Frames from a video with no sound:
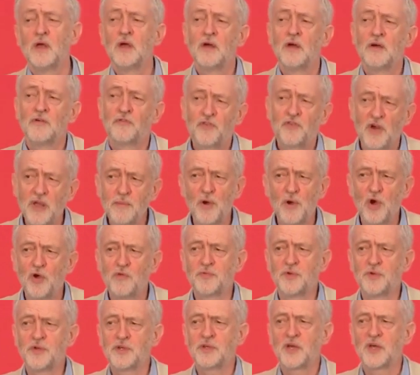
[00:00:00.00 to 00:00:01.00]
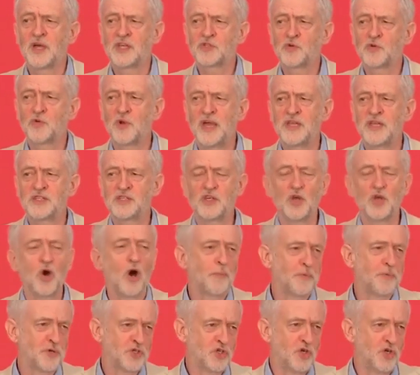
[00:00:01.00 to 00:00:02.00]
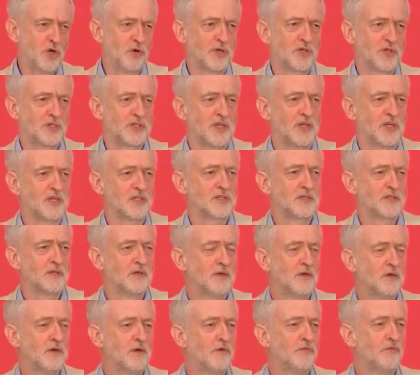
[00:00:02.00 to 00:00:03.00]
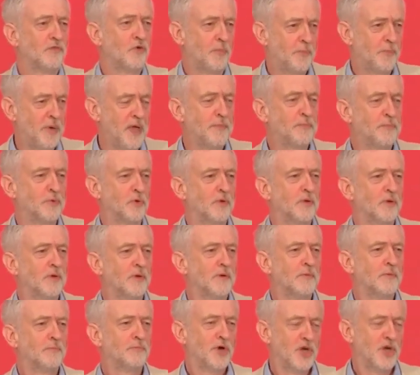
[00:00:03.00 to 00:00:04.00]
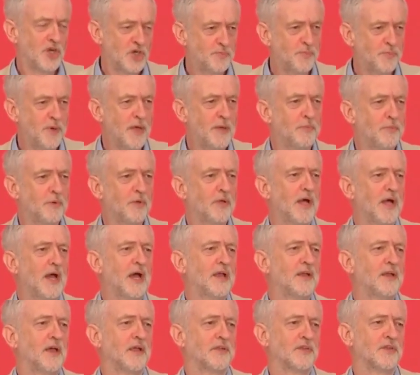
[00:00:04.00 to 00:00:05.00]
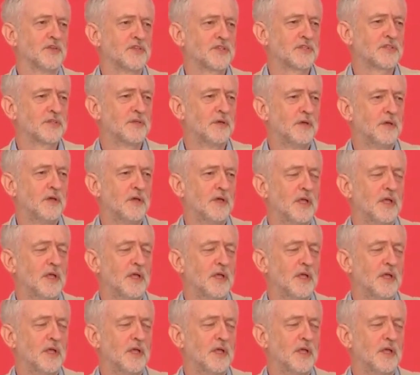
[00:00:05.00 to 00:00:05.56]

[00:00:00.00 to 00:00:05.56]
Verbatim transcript: Free movement has created opportunities for people, British people and others.